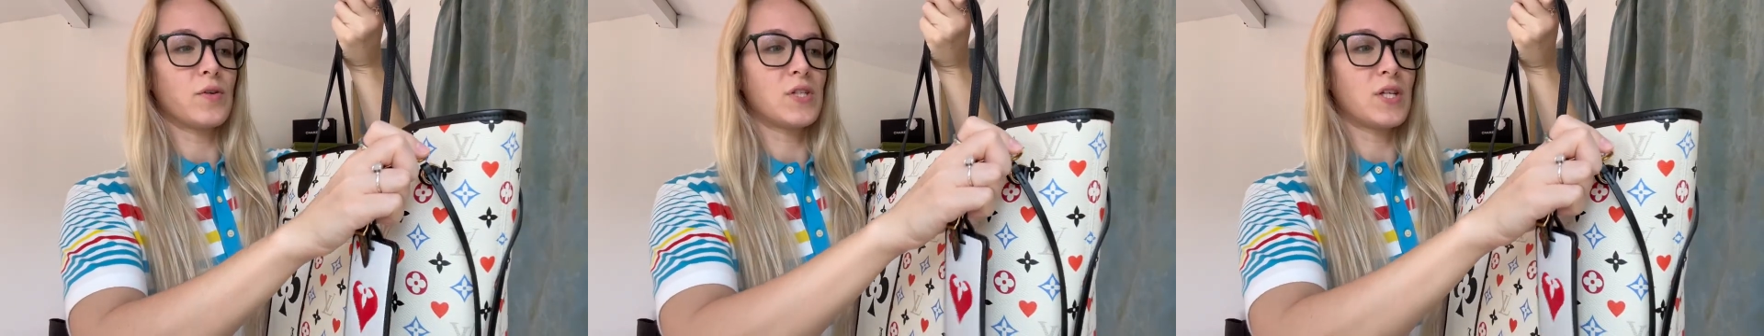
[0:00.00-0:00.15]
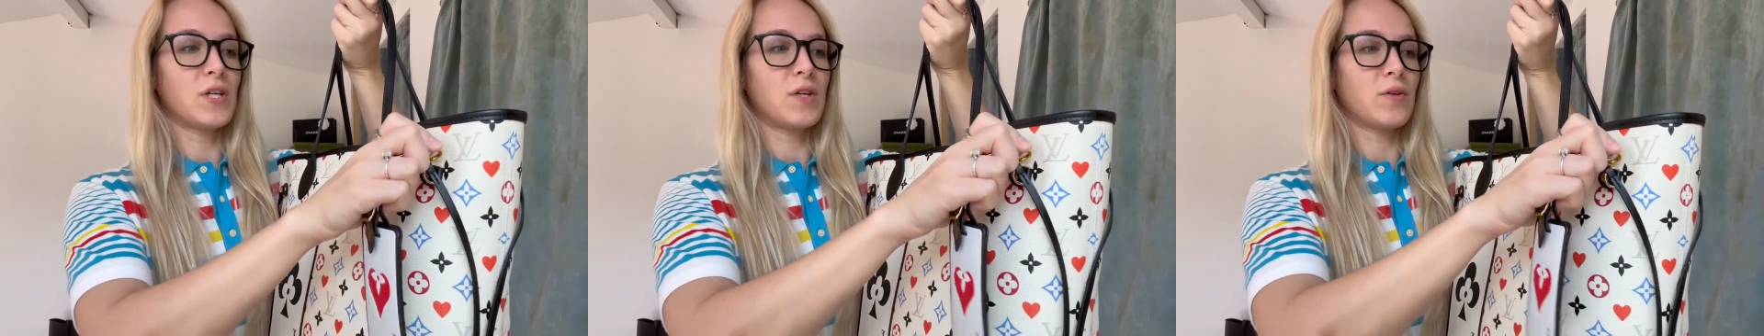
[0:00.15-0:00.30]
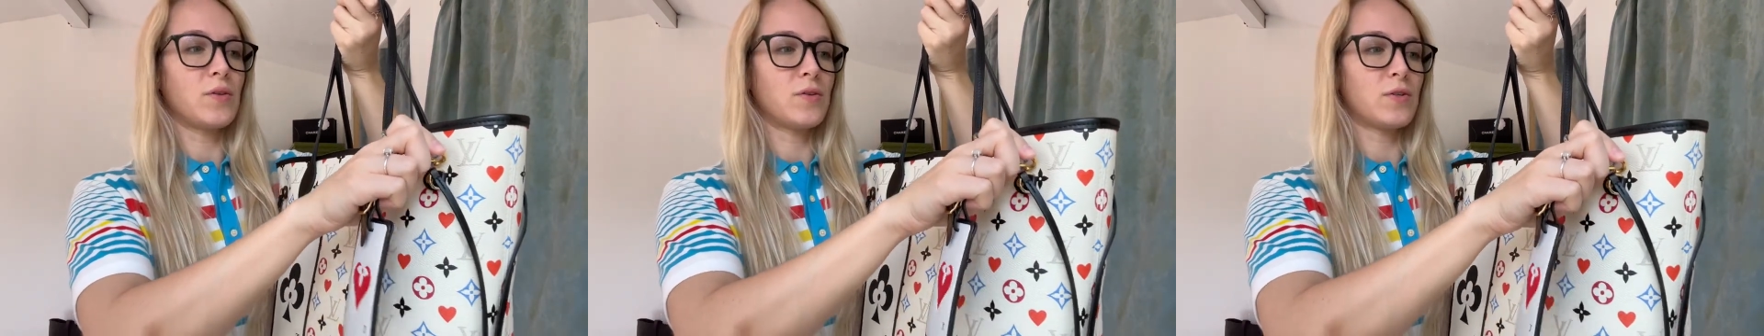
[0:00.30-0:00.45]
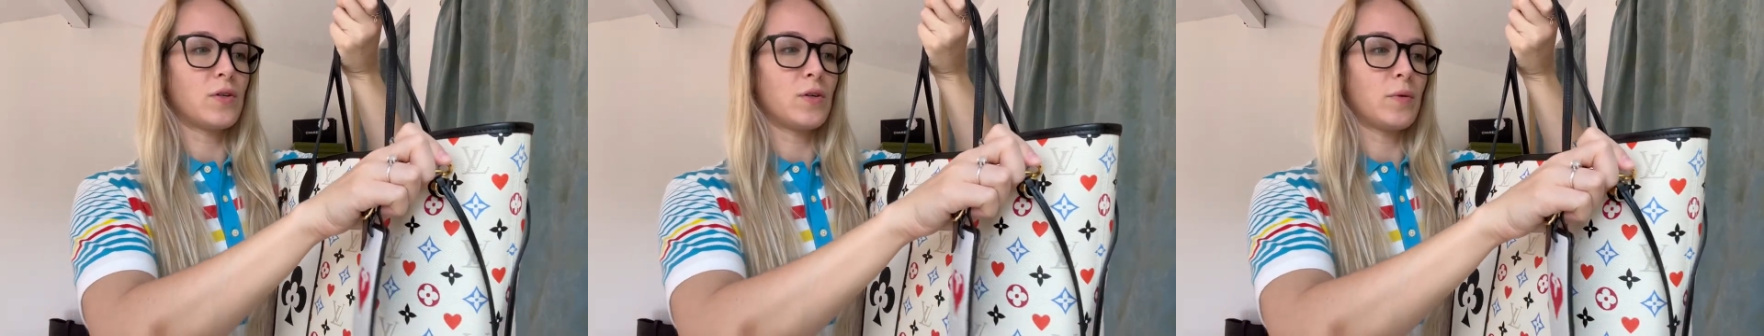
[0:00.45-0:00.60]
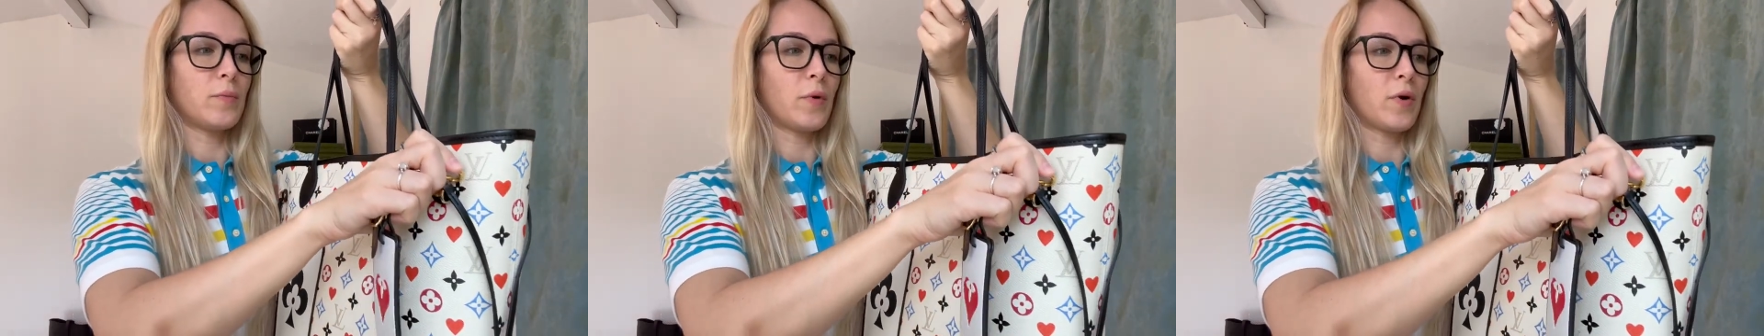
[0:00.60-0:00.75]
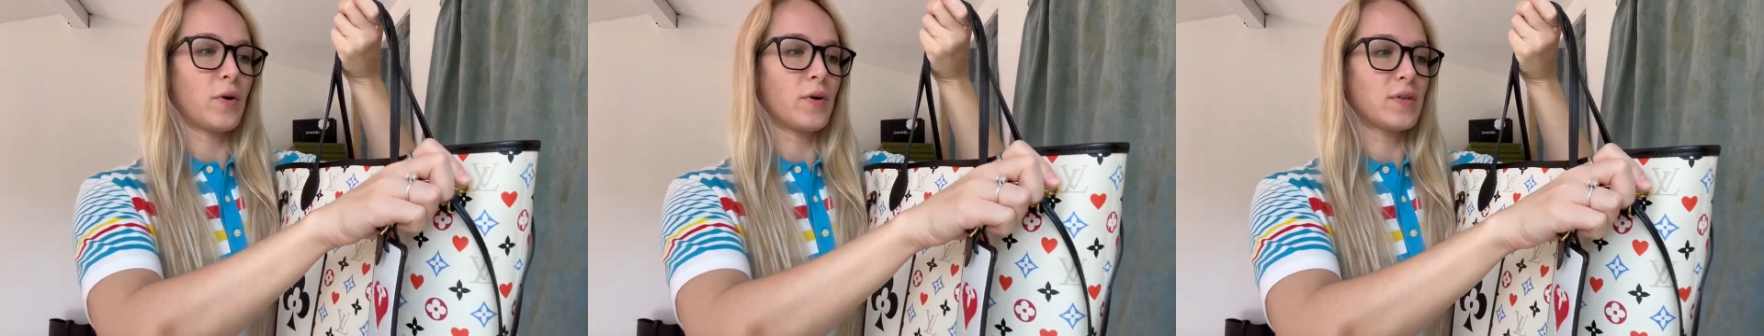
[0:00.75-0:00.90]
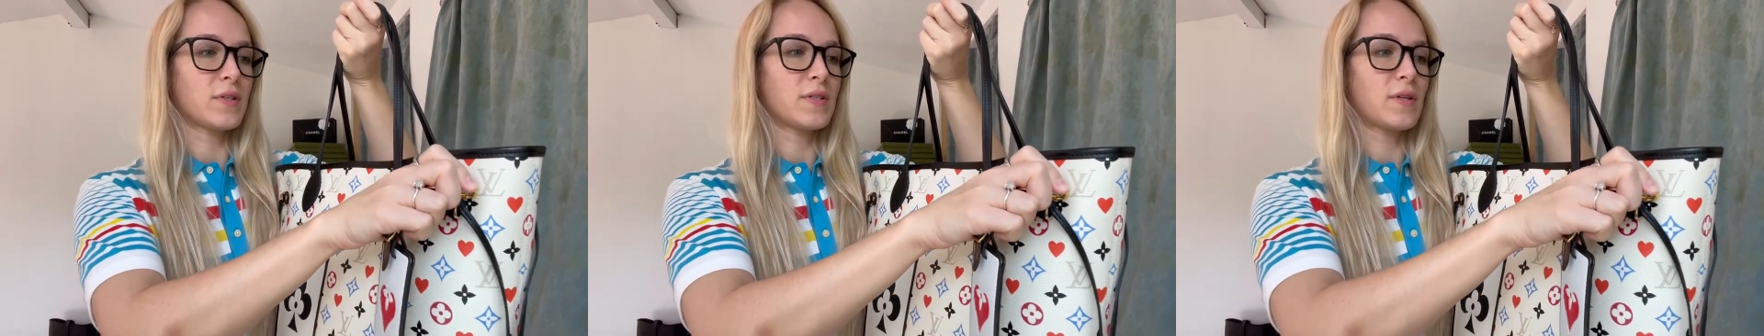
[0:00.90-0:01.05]

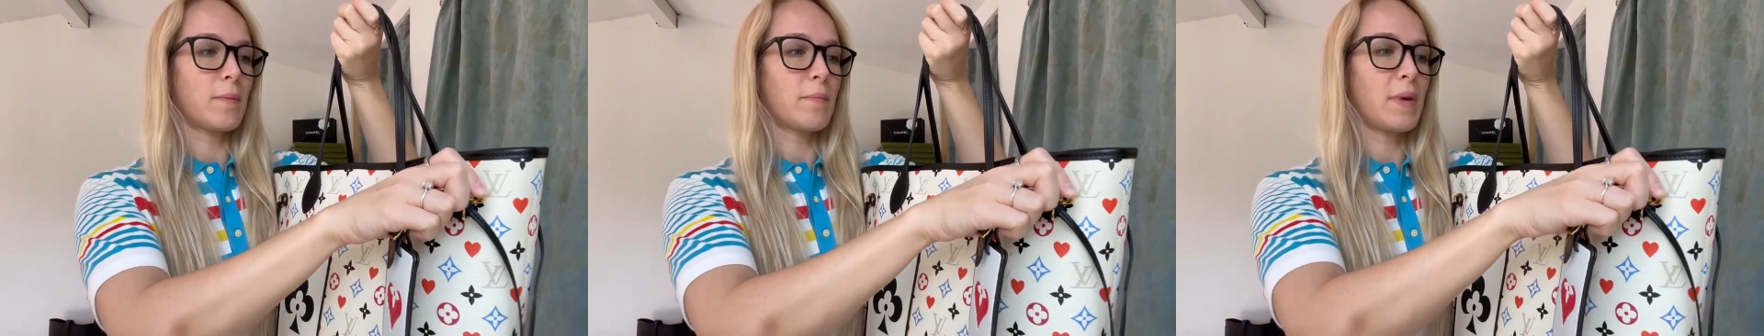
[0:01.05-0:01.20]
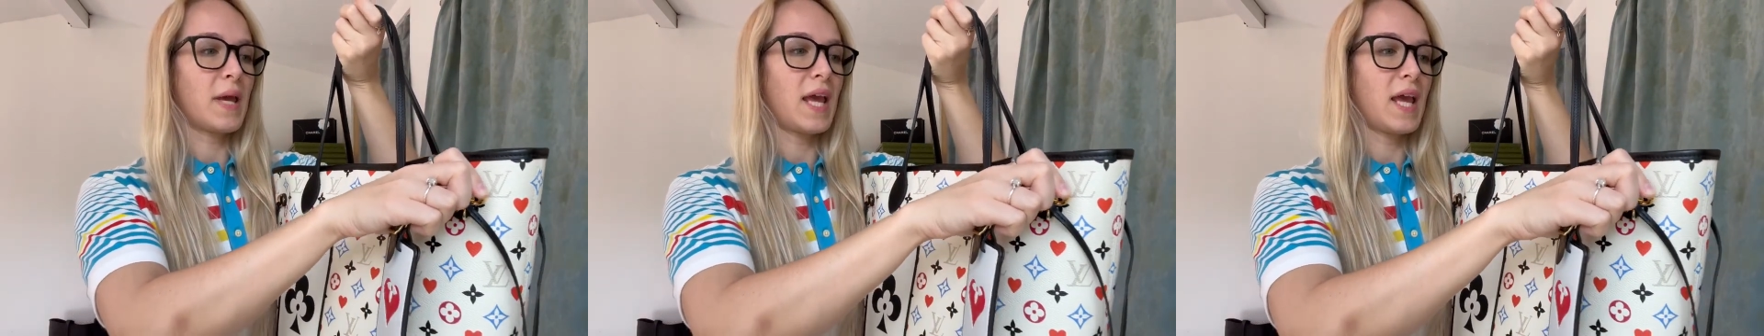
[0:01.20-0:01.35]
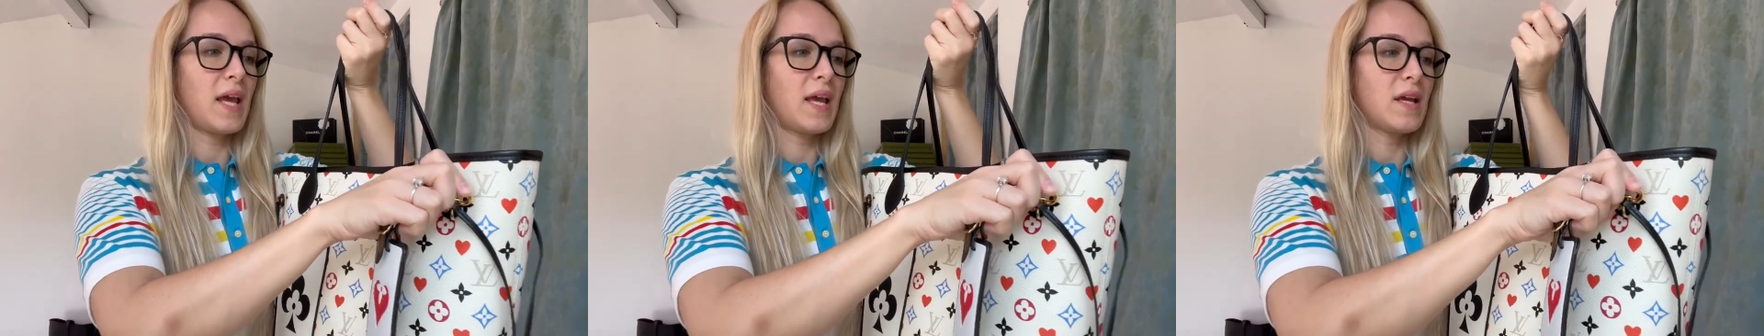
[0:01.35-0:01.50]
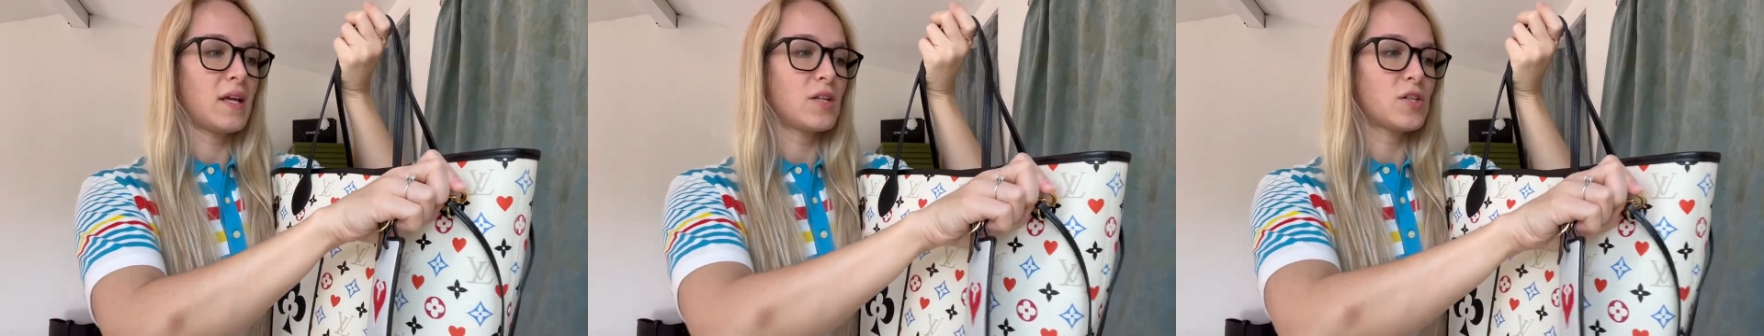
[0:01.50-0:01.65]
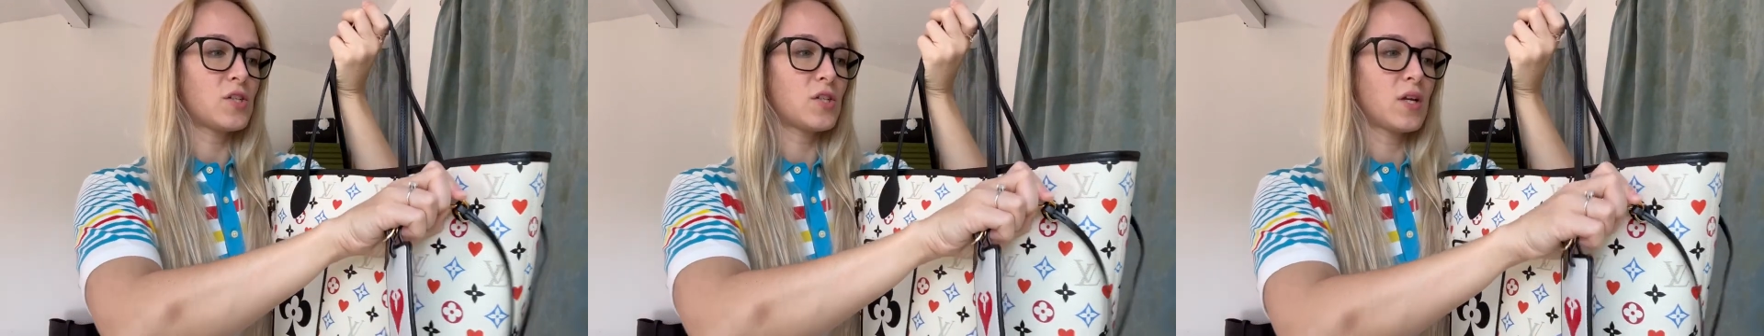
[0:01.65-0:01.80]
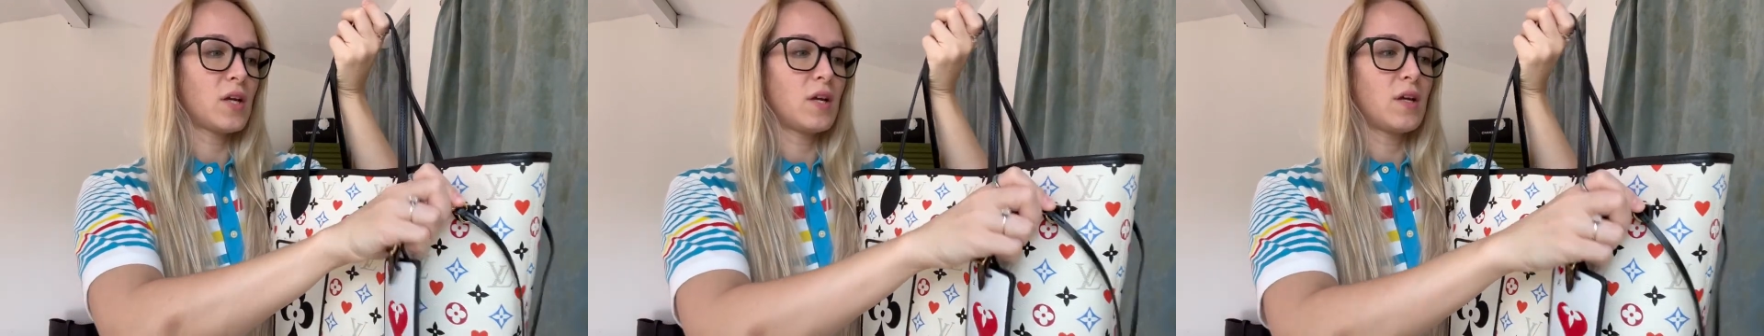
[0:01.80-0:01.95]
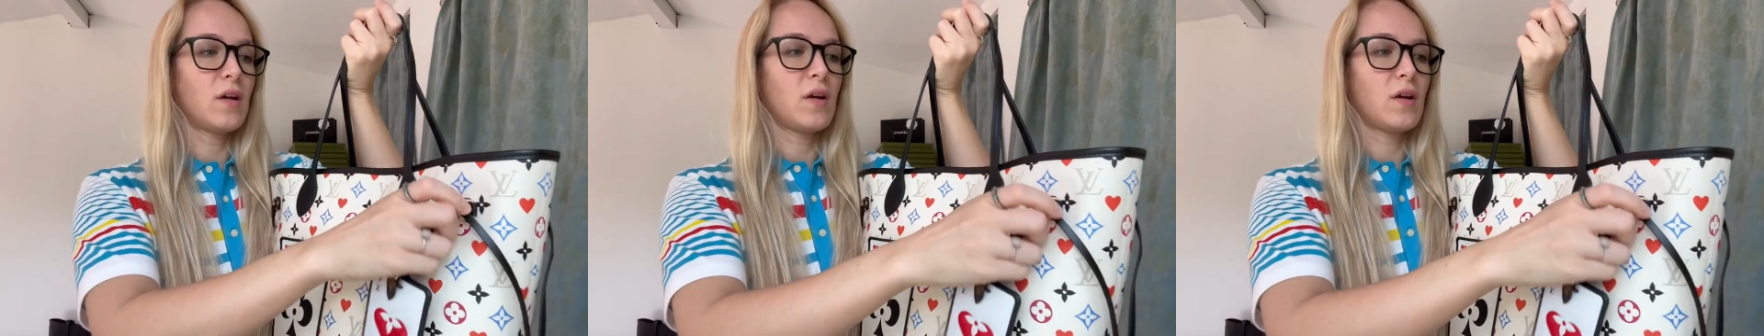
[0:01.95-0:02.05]
YouTuber's page